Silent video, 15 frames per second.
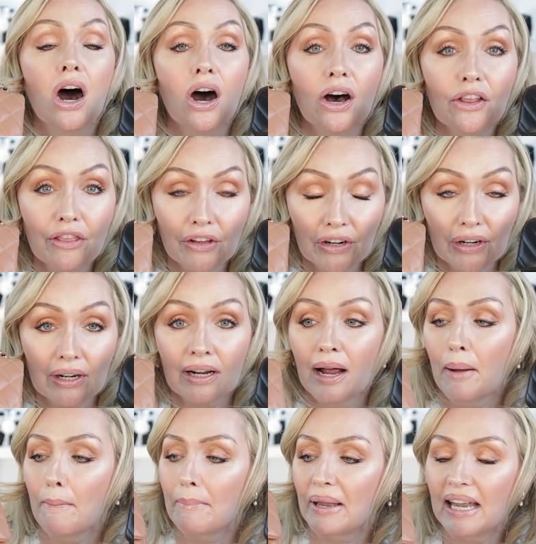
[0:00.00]
other
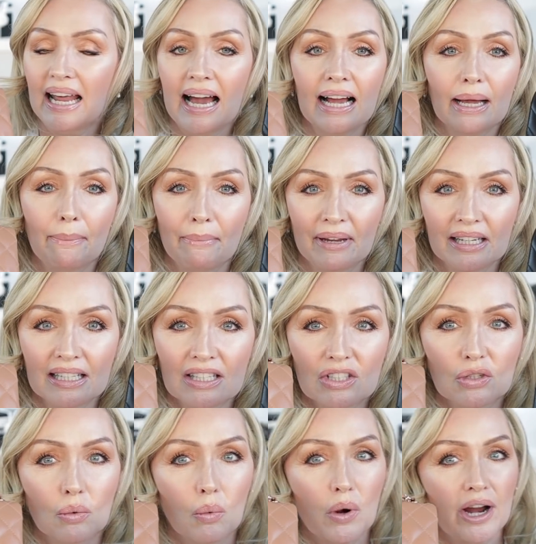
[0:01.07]
black mini
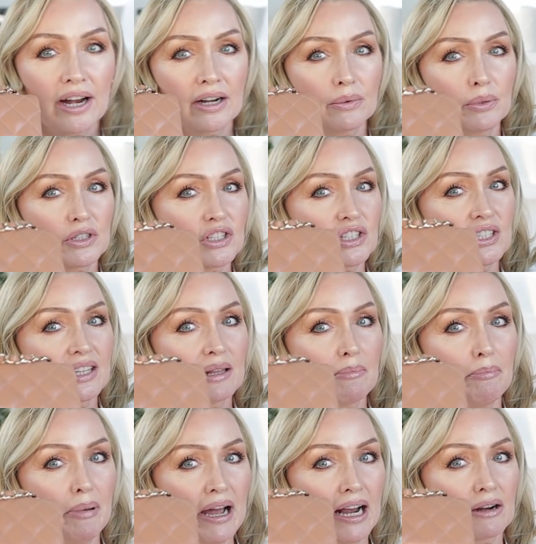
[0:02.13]
square, which is in the
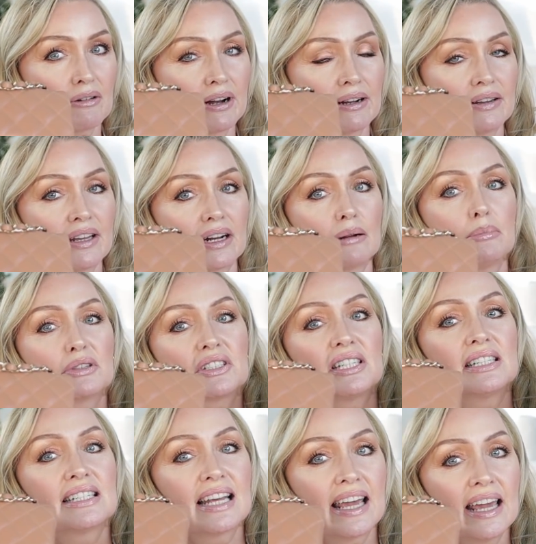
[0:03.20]
background there, but
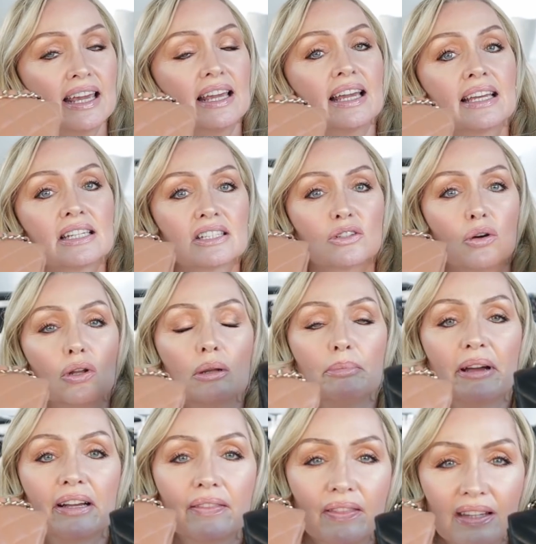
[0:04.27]
today it is all
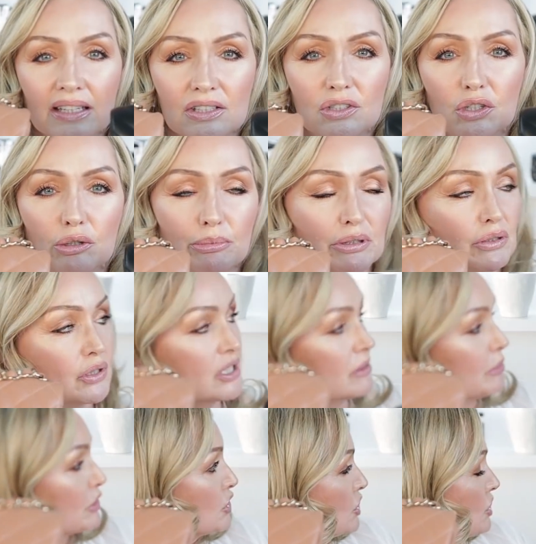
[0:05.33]
about these two beauties. But